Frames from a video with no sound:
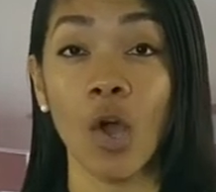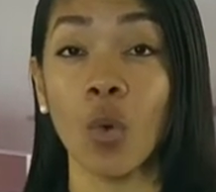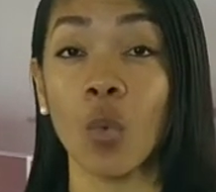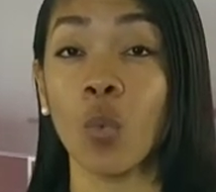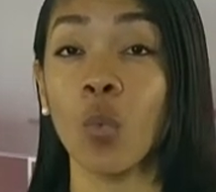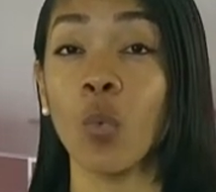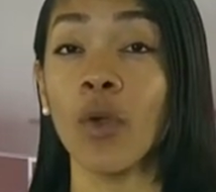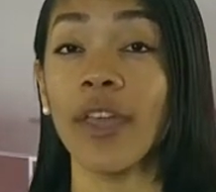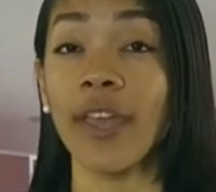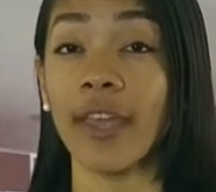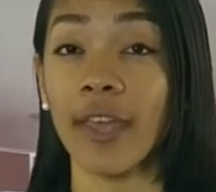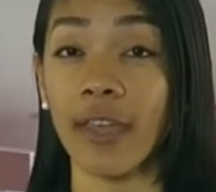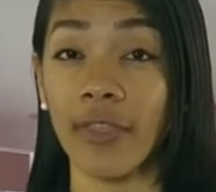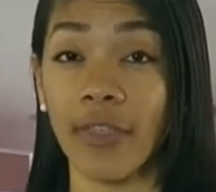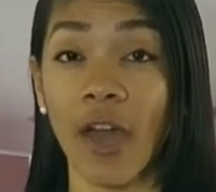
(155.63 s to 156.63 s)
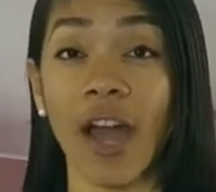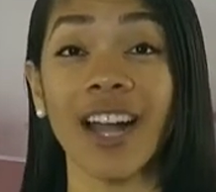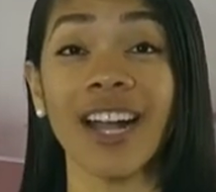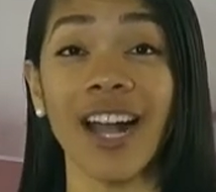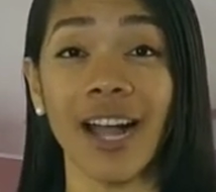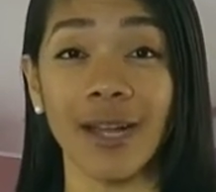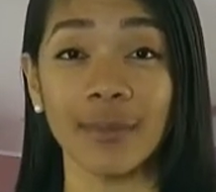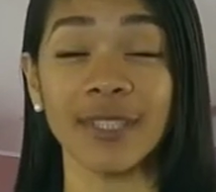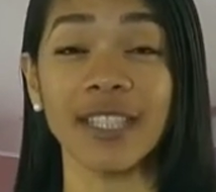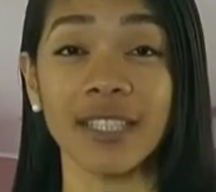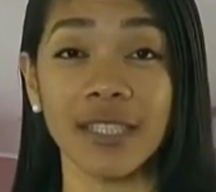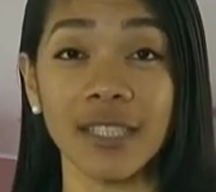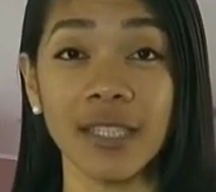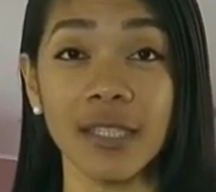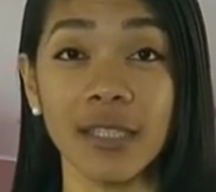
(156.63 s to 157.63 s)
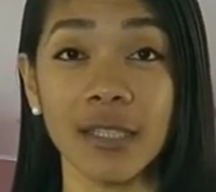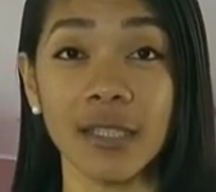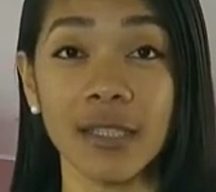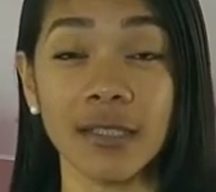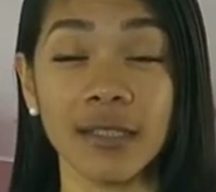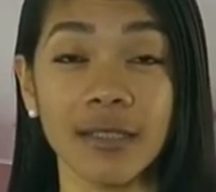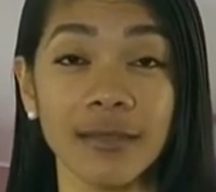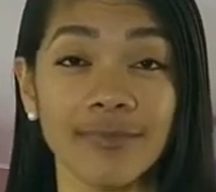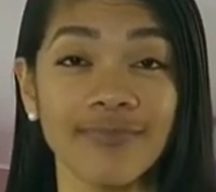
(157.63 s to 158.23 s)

with gum diseases.